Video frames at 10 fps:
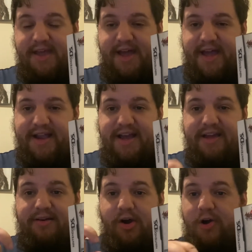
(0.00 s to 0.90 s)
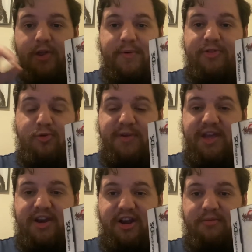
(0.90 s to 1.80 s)
I got all the way through
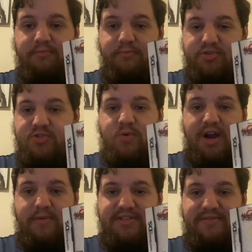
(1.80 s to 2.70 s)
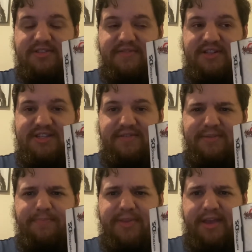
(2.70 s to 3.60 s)
beginner, which is where I was level 77.
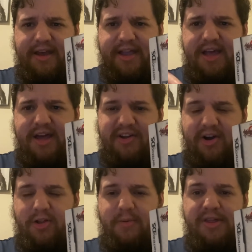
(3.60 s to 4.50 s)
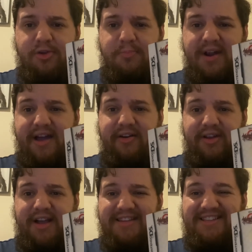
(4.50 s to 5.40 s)
I got all the way through proud
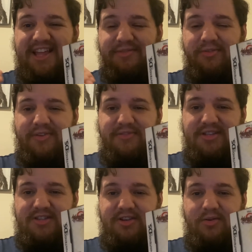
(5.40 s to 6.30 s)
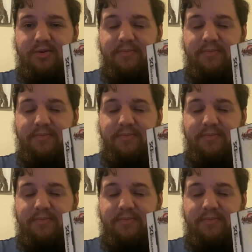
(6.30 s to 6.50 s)
and got to level 52,